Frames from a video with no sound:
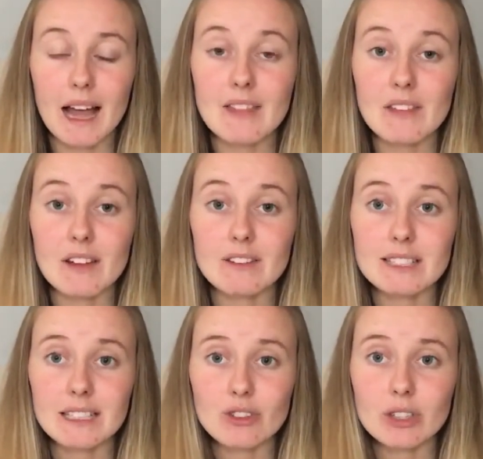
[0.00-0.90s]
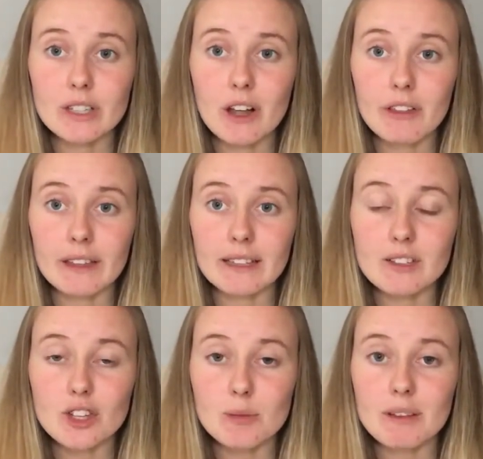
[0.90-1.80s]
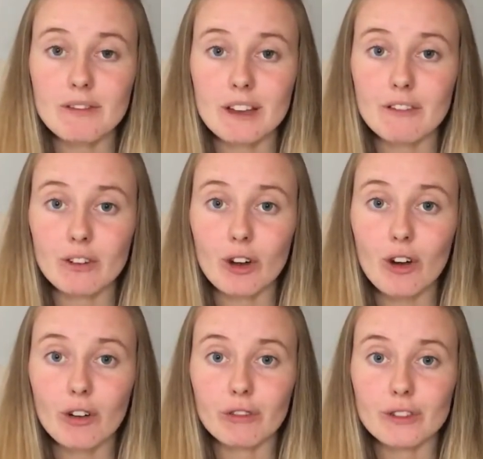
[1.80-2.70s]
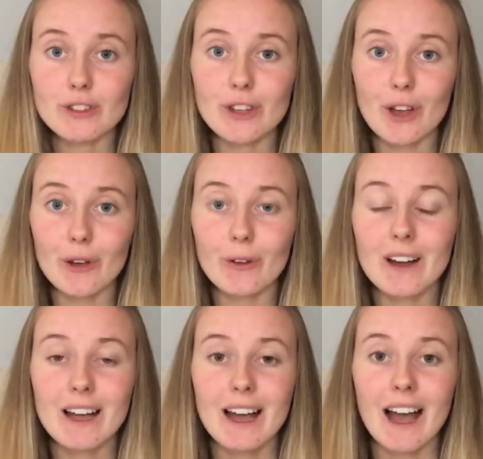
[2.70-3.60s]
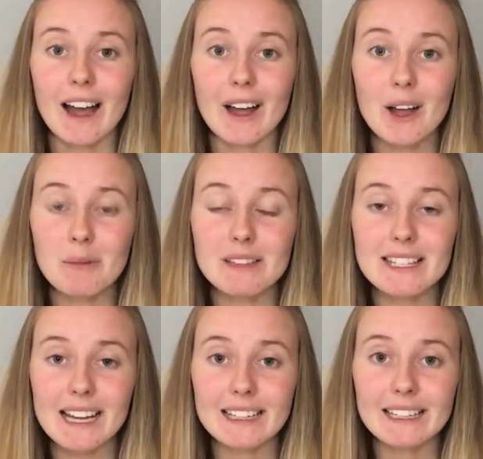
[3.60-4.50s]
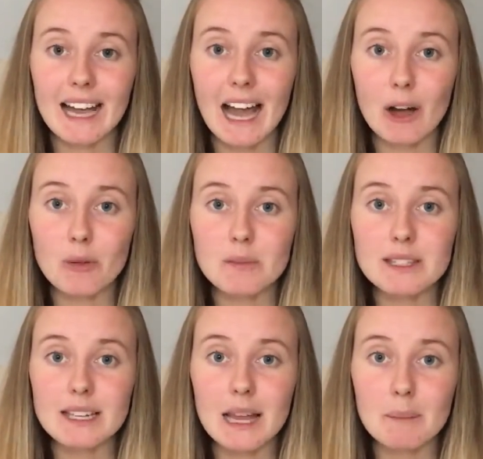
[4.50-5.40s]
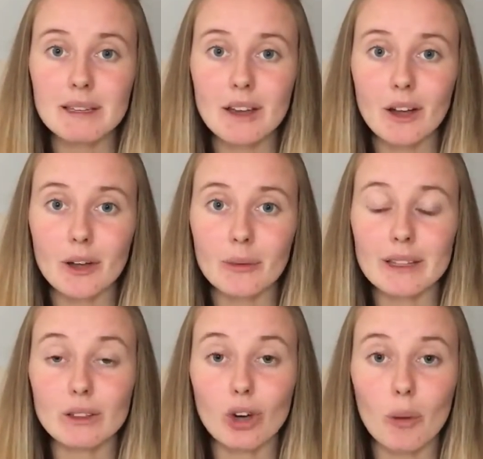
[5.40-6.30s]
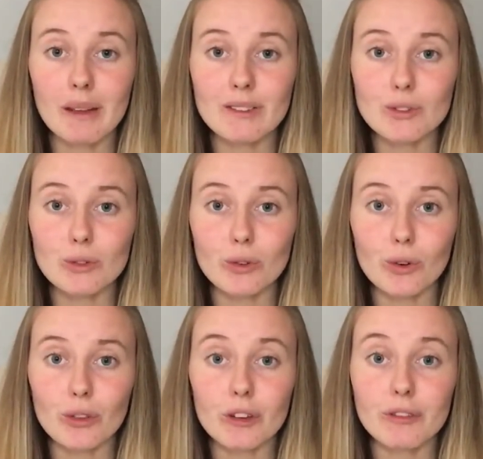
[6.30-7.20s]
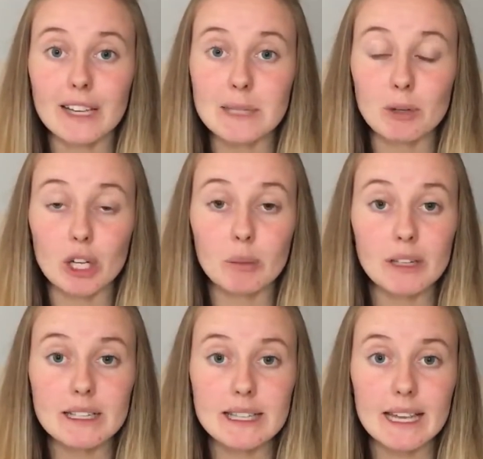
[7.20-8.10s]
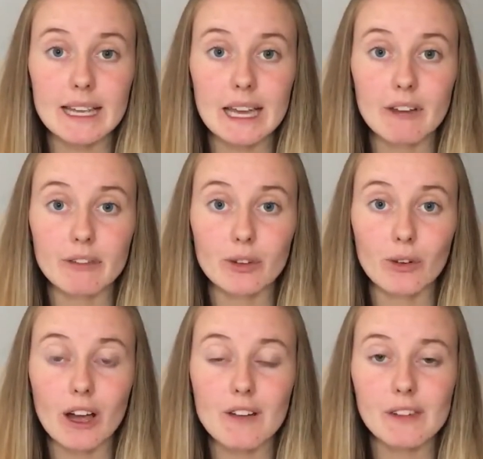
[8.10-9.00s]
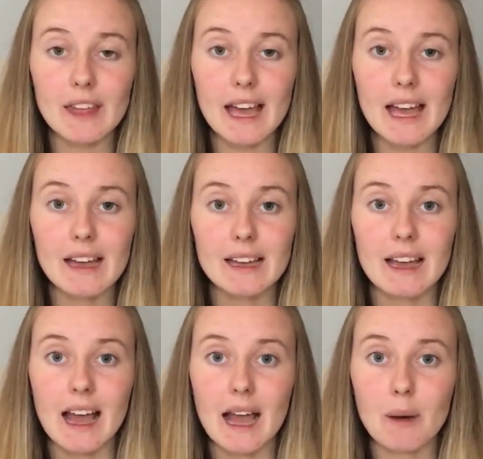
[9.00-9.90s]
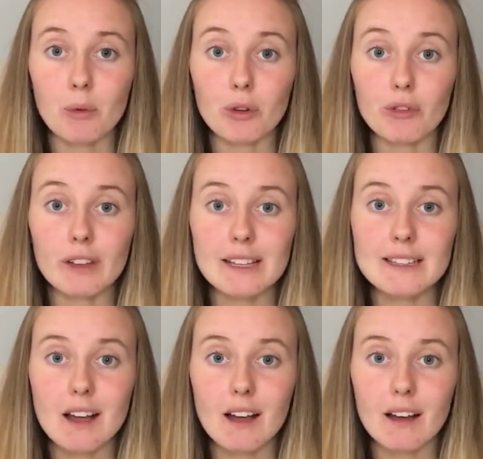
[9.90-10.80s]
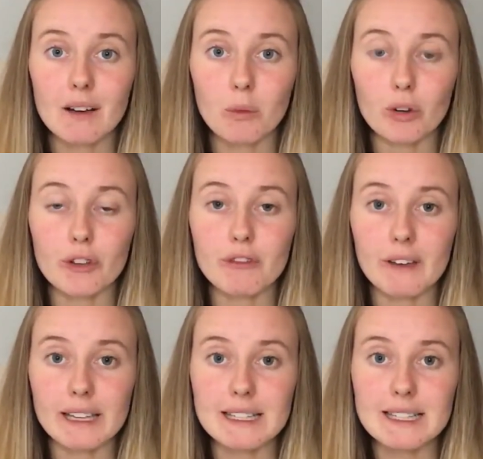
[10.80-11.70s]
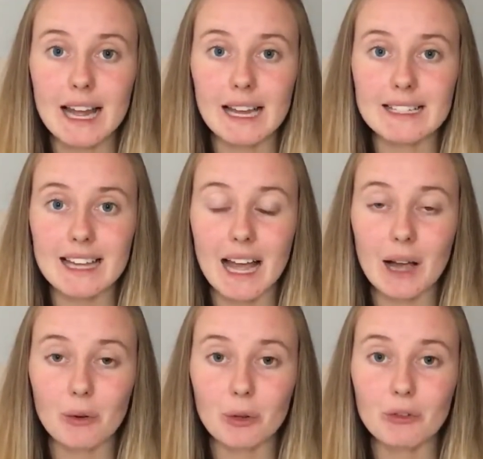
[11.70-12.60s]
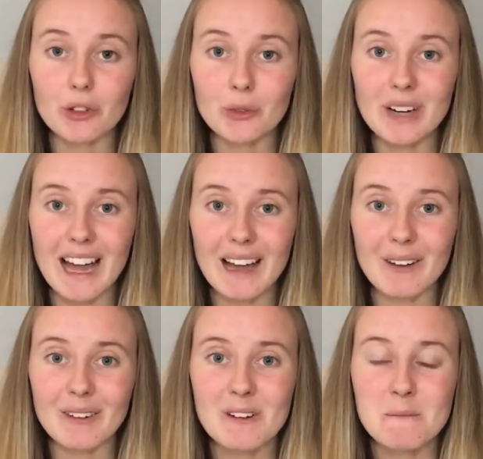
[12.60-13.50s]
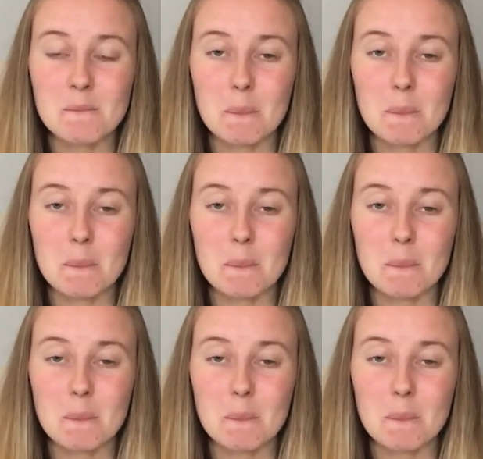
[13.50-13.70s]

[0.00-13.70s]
and that there is actually nothing to be fearful of. So I hope this technique helps. Let me know in the comments or the Facebook community if you're over there, what your fears are, what you faced, and how you feel now.